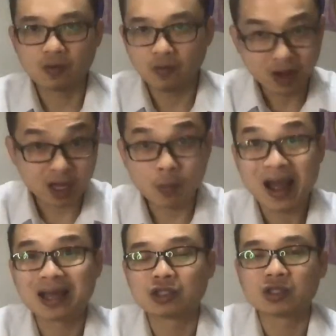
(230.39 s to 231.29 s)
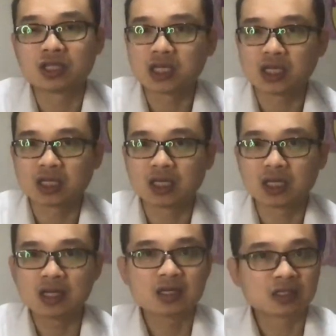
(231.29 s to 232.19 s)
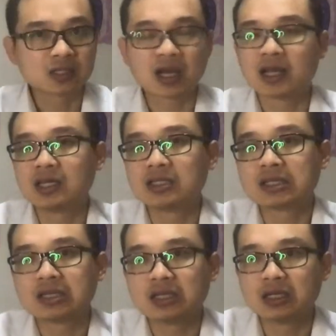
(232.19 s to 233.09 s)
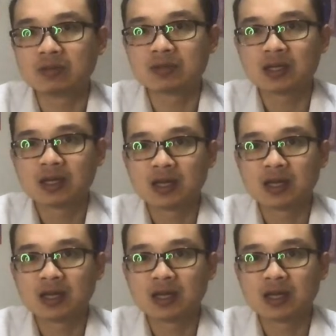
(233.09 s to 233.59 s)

for acupuncture technique, Chinese herbs,